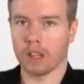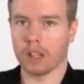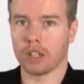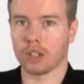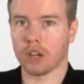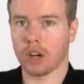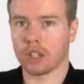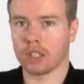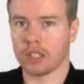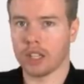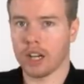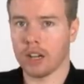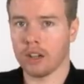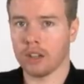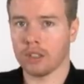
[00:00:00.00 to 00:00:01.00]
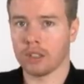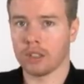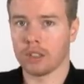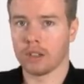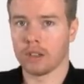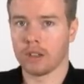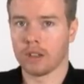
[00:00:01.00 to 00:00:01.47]
the dark
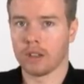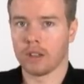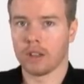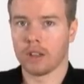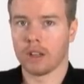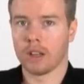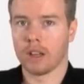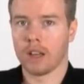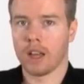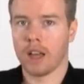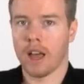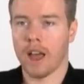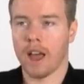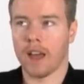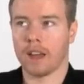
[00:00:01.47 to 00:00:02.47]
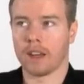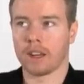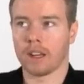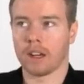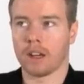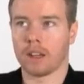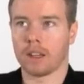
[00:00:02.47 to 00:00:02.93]
stairs, and
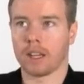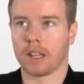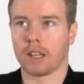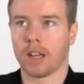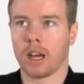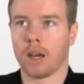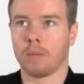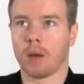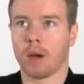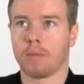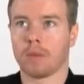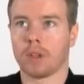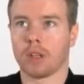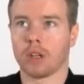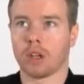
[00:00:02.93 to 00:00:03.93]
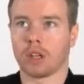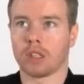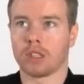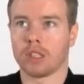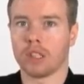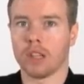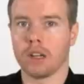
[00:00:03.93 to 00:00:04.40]
they climb up the dark
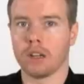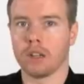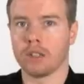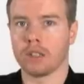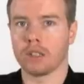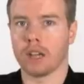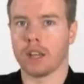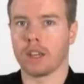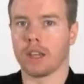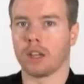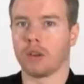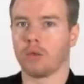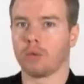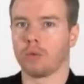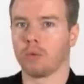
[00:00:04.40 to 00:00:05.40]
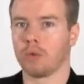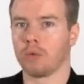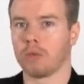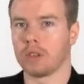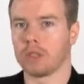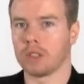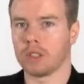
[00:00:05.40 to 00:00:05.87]
stairs, and they go
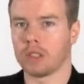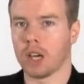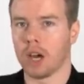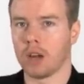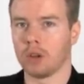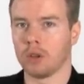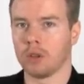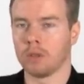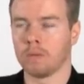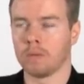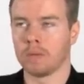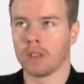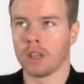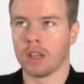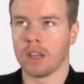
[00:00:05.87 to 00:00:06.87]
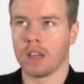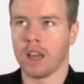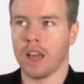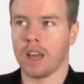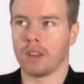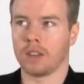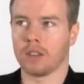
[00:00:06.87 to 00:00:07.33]
through this tunnel,
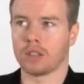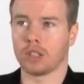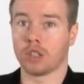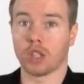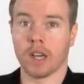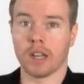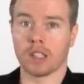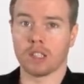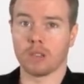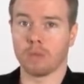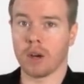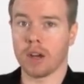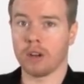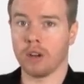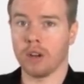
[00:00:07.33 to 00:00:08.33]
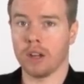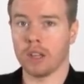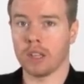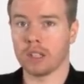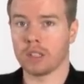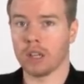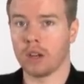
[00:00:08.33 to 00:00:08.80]
and there's a giant spider in
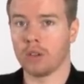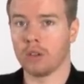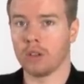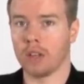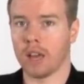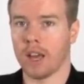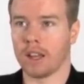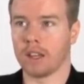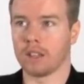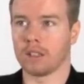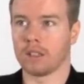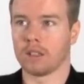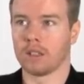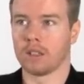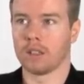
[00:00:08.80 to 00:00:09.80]
the tunnel, and